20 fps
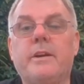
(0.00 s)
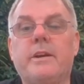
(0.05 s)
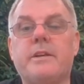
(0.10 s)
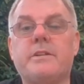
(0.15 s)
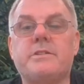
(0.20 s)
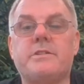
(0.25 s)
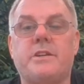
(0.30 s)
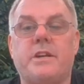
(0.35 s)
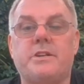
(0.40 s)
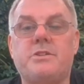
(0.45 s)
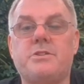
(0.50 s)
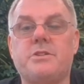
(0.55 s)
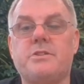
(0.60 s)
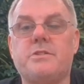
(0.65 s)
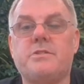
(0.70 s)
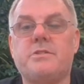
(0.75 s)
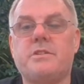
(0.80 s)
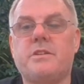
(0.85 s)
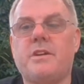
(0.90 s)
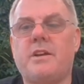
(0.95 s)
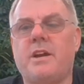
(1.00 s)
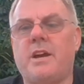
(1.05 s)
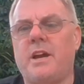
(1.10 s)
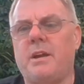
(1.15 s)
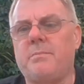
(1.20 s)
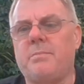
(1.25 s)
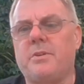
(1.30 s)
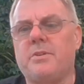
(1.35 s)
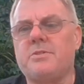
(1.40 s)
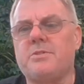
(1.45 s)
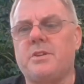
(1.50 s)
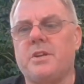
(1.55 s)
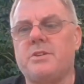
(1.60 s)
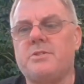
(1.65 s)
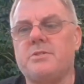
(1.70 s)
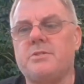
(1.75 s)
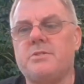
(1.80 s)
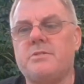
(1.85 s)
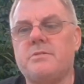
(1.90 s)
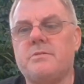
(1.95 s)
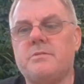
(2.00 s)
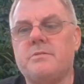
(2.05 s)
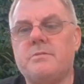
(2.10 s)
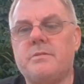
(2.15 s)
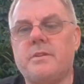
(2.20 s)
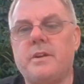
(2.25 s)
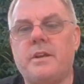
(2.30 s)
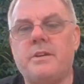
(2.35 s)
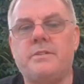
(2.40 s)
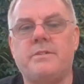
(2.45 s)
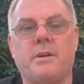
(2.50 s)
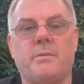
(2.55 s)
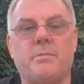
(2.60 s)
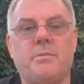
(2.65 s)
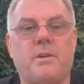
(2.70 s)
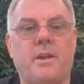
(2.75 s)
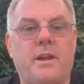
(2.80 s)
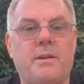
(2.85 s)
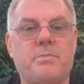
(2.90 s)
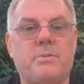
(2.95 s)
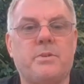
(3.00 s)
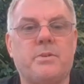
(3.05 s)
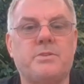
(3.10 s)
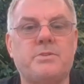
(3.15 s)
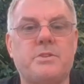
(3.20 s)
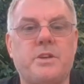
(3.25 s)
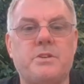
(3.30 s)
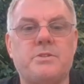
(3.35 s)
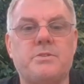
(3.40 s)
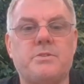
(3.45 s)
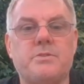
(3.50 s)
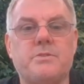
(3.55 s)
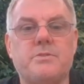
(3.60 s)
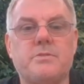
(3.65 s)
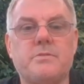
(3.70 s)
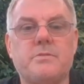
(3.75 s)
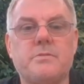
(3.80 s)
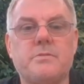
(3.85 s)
extensions, hyperextensions, and double hyperextensions.